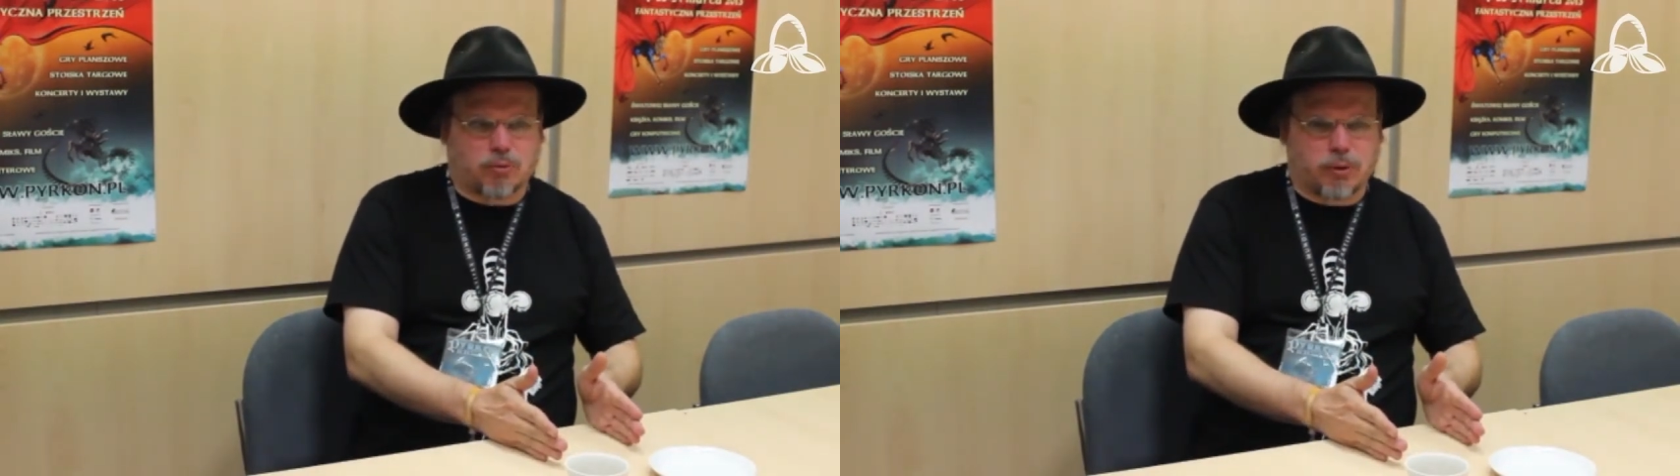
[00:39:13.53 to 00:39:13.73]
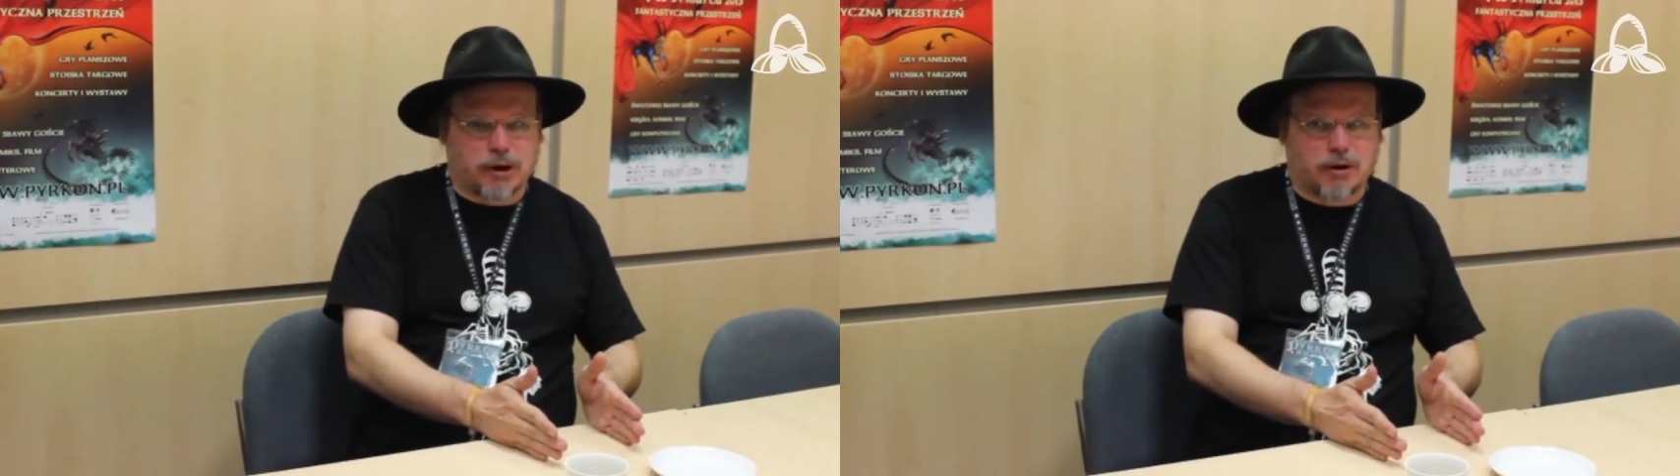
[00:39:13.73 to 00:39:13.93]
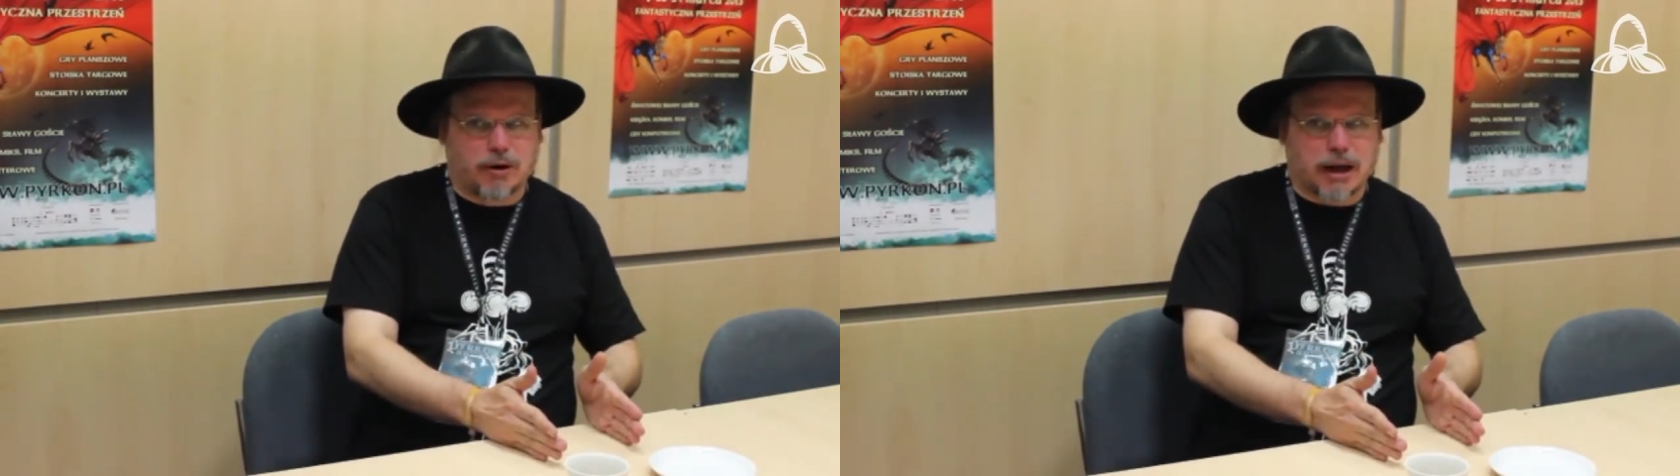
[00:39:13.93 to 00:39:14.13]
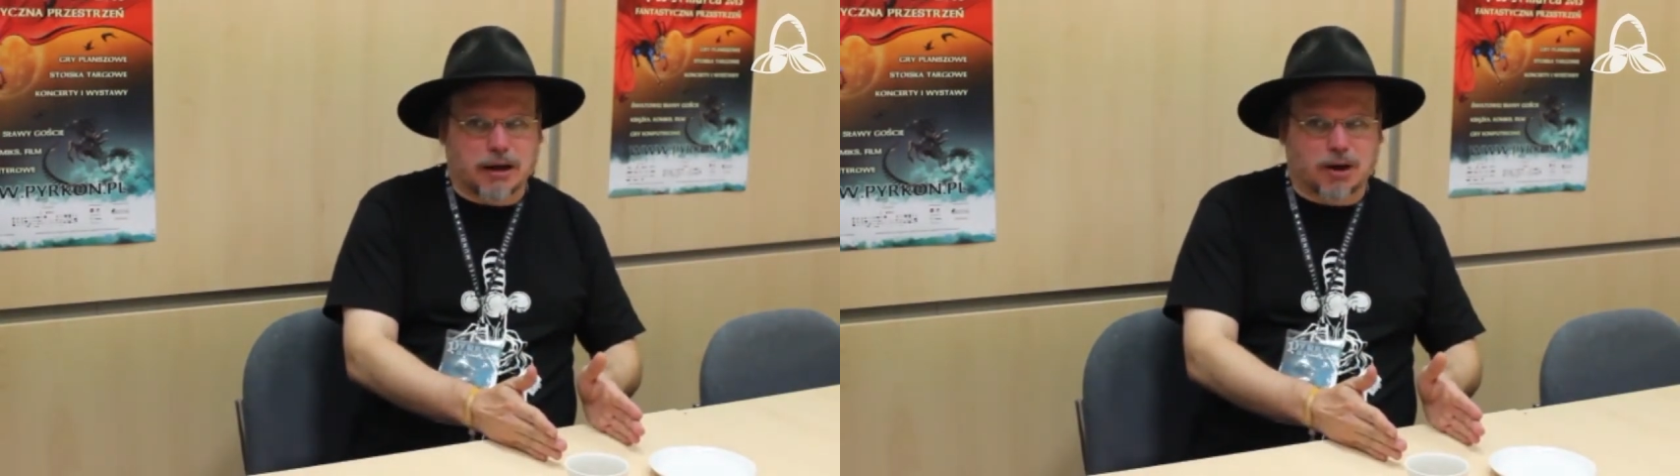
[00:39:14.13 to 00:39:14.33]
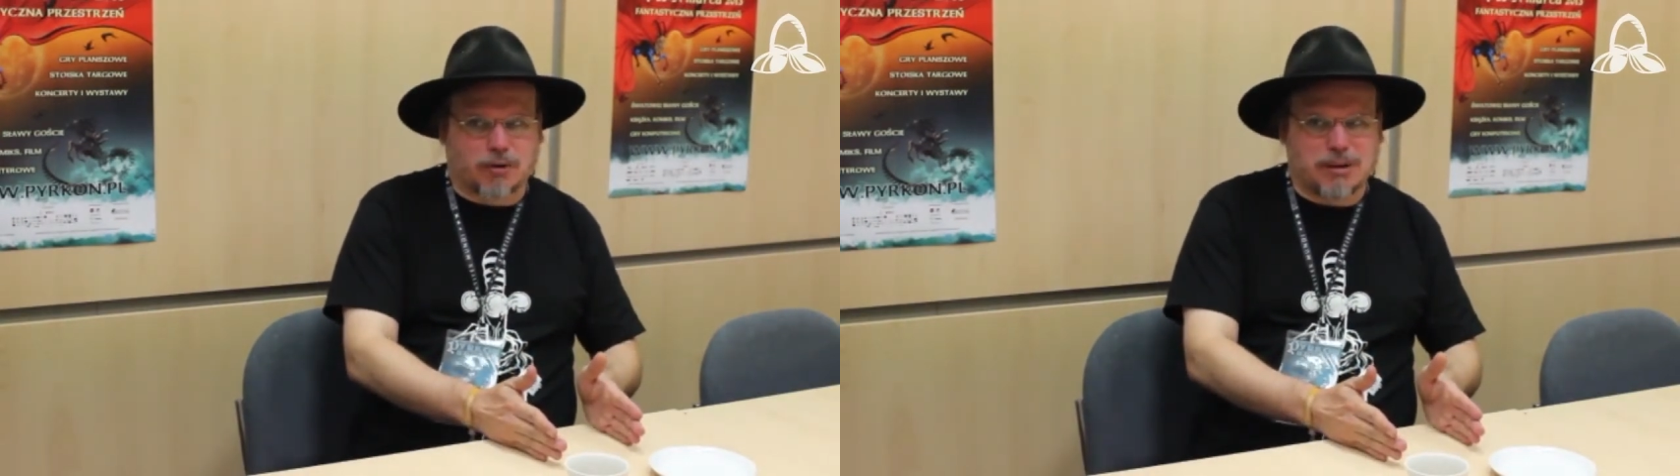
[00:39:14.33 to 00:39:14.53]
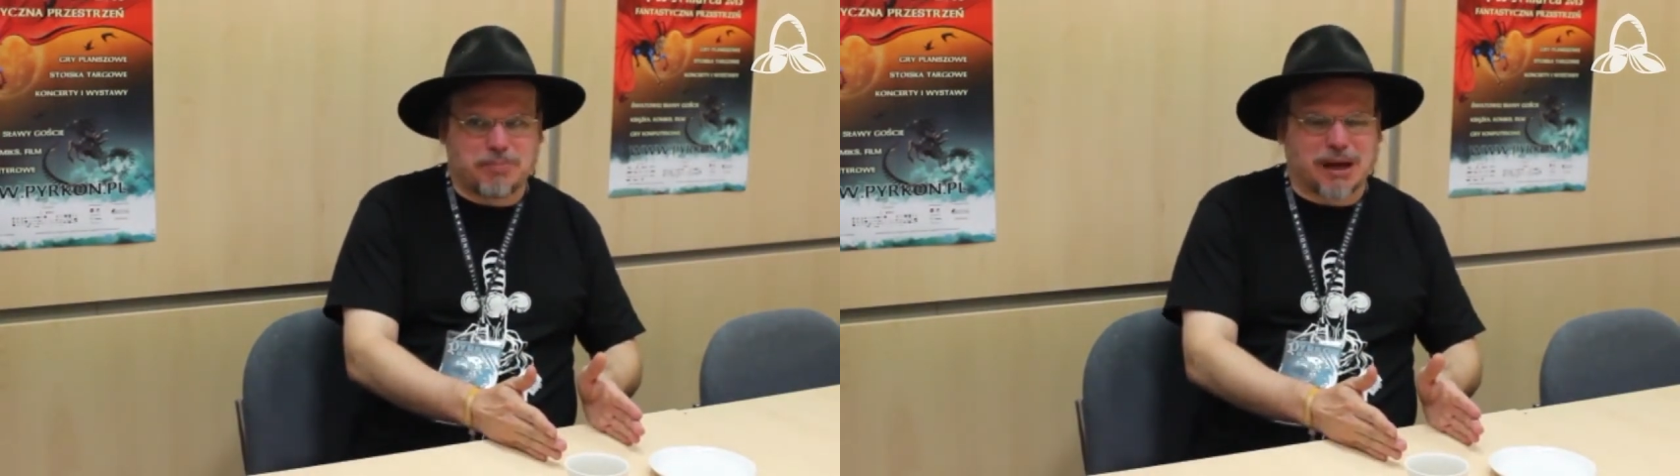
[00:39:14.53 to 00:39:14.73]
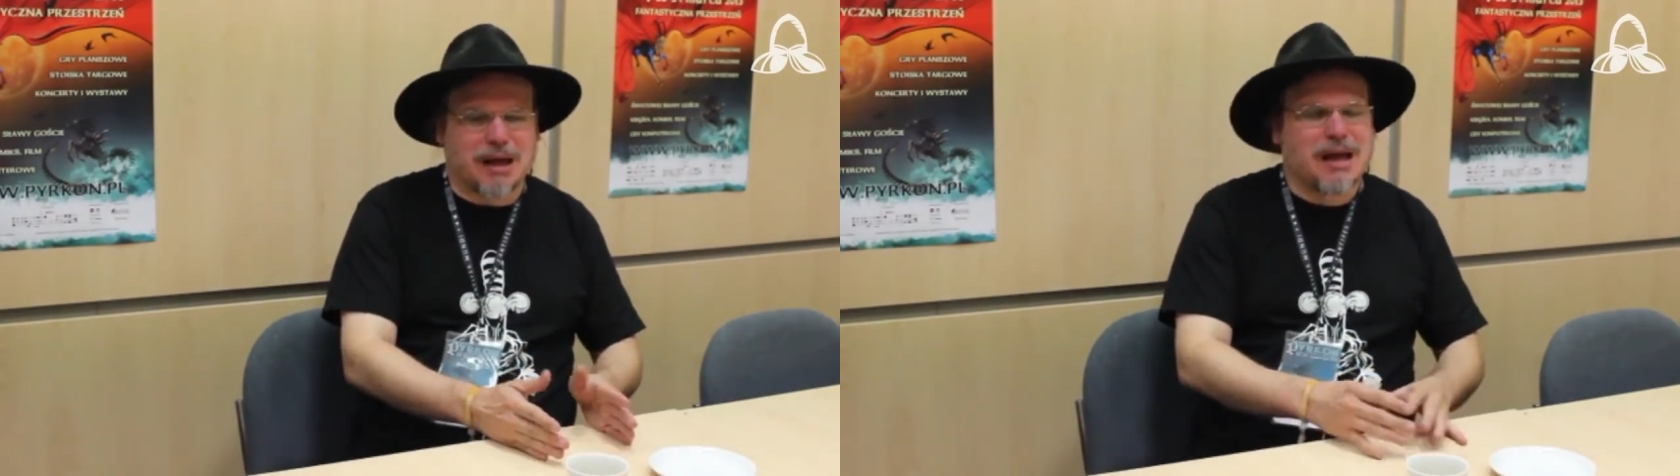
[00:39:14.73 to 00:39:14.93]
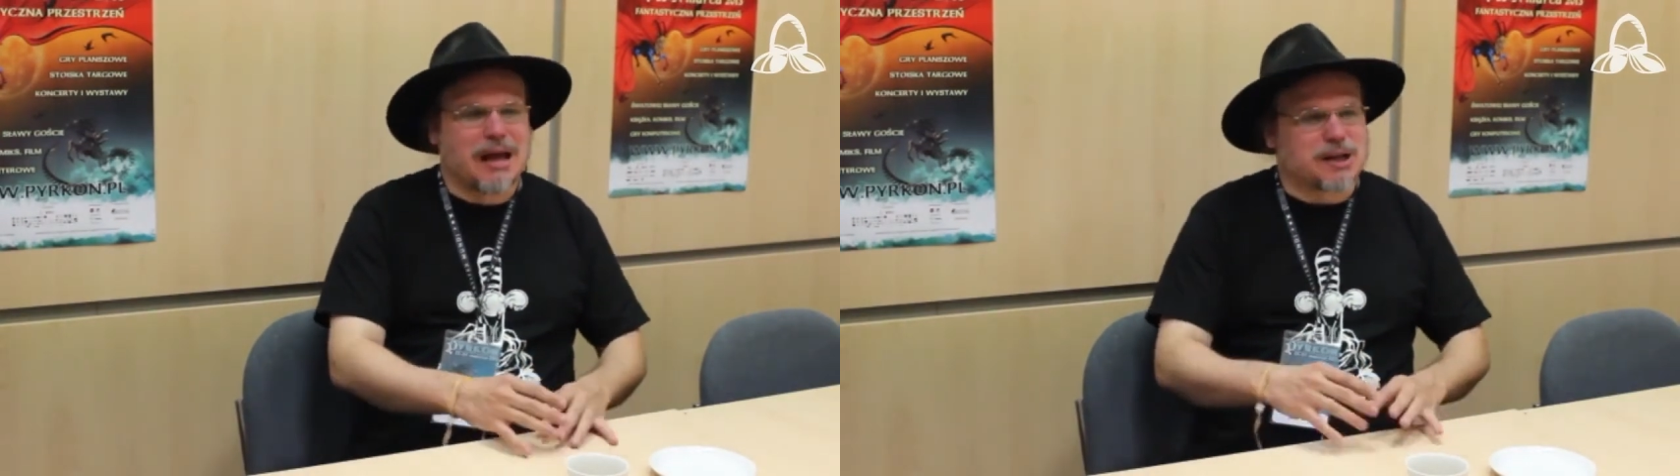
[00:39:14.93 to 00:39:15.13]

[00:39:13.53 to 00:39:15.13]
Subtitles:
weird and creepy,